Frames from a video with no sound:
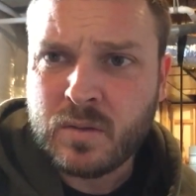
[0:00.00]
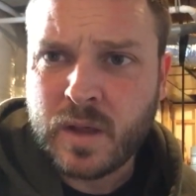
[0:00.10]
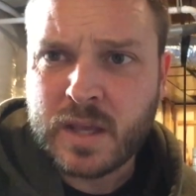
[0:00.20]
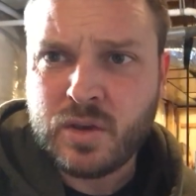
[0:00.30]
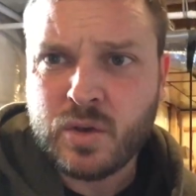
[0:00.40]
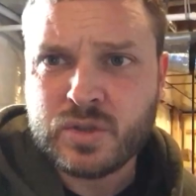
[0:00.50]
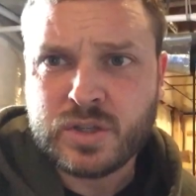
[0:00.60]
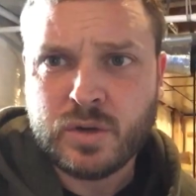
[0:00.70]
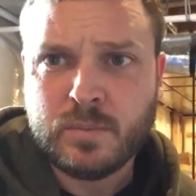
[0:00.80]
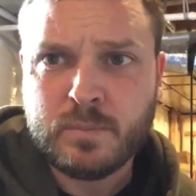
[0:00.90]
like you used
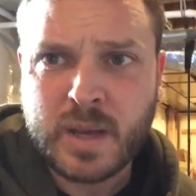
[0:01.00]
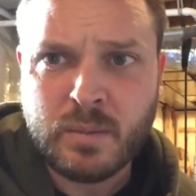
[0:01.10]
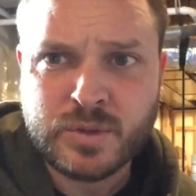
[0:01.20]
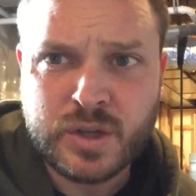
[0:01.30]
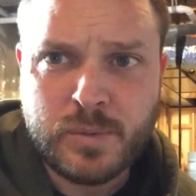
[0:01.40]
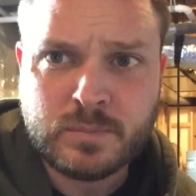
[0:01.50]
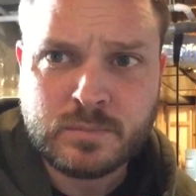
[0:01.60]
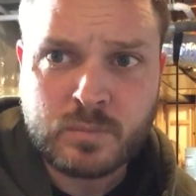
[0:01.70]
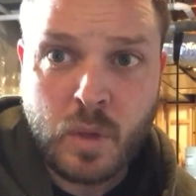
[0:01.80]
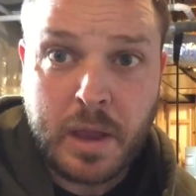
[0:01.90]
to be able to,
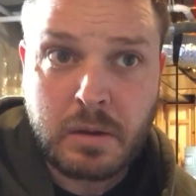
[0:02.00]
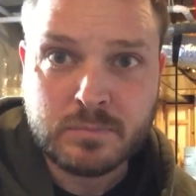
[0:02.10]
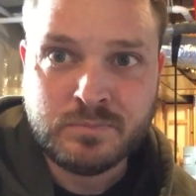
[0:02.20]
like